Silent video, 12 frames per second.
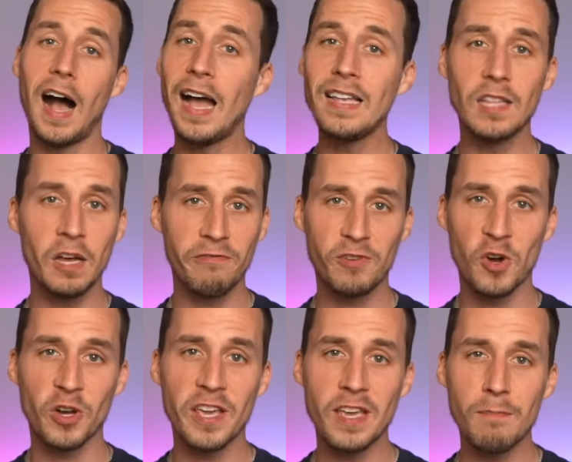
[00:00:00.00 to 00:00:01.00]
I love
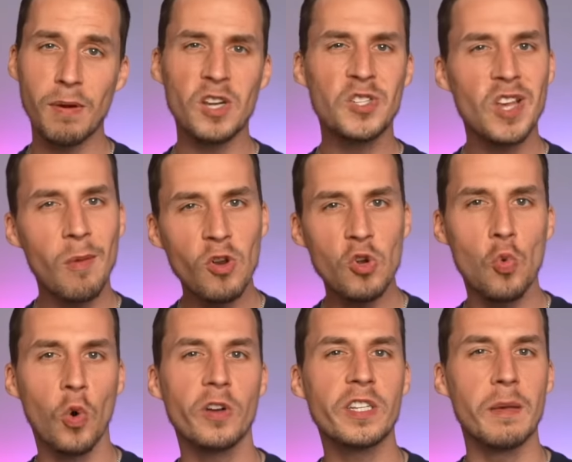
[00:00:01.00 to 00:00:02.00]
cooking, but as someone who
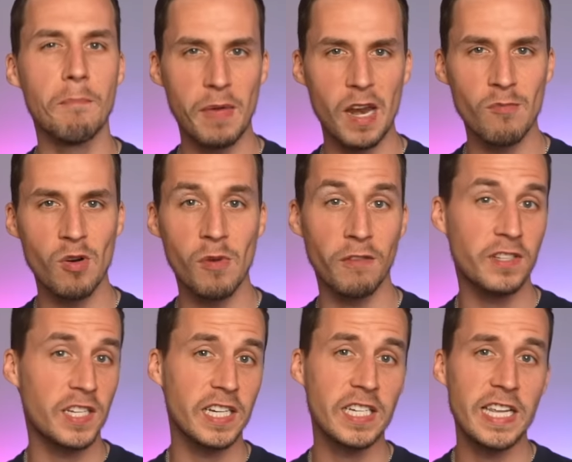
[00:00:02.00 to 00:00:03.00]
works a minimum of
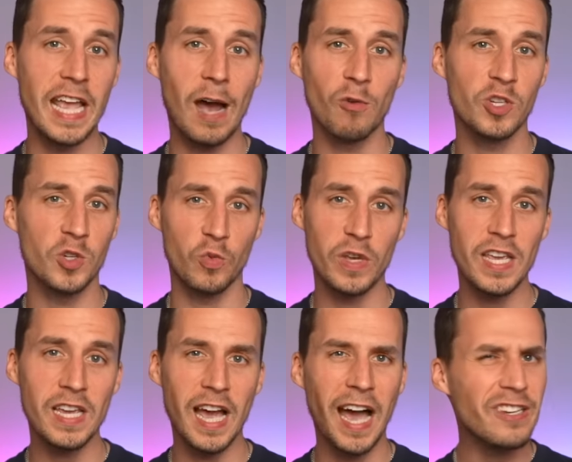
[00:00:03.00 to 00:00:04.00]
60 hours a
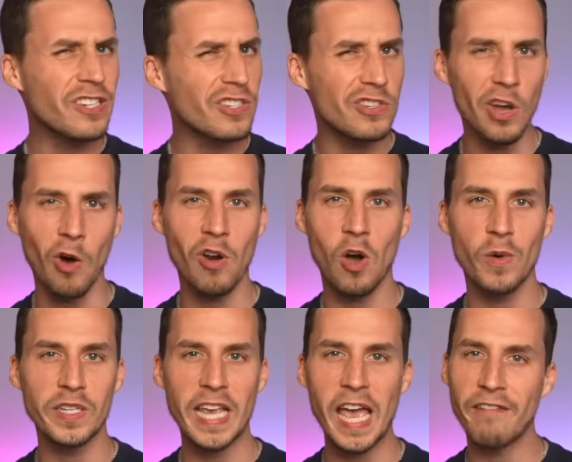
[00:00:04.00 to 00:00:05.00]
week, I just don't
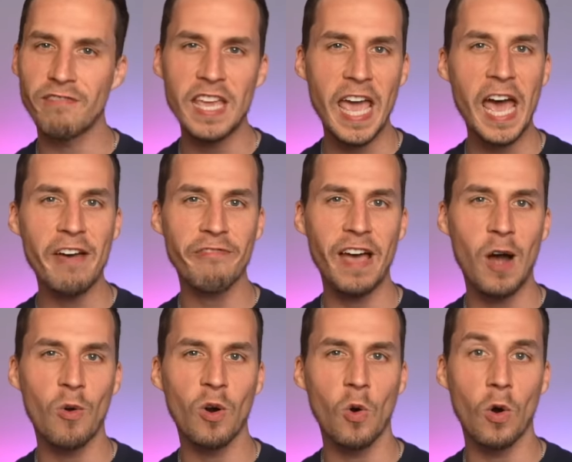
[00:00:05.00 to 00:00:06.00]
always have the half
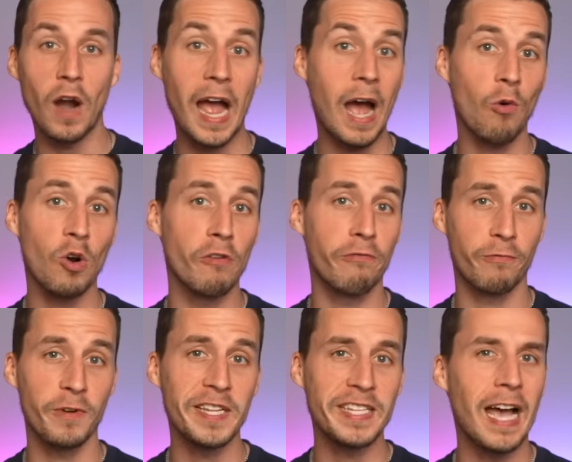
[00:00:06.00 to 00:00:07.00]
hour or hour of
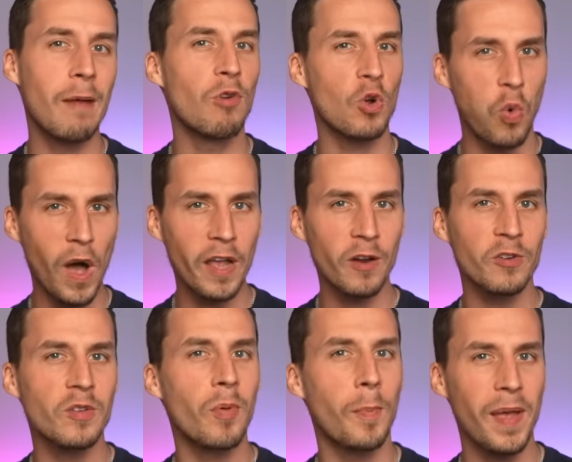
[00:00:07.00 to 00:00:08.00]
free time required
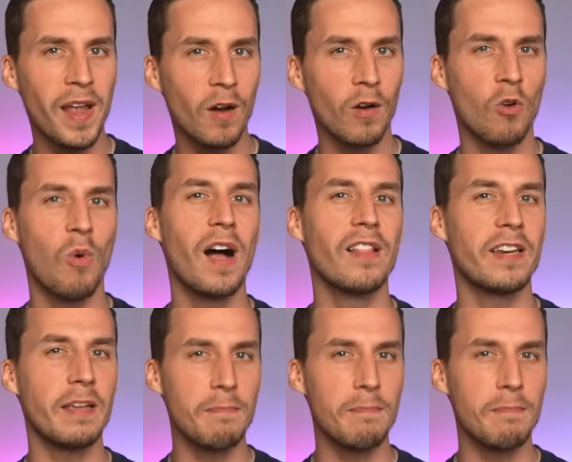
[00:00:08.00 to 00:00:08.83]
to prepare a quality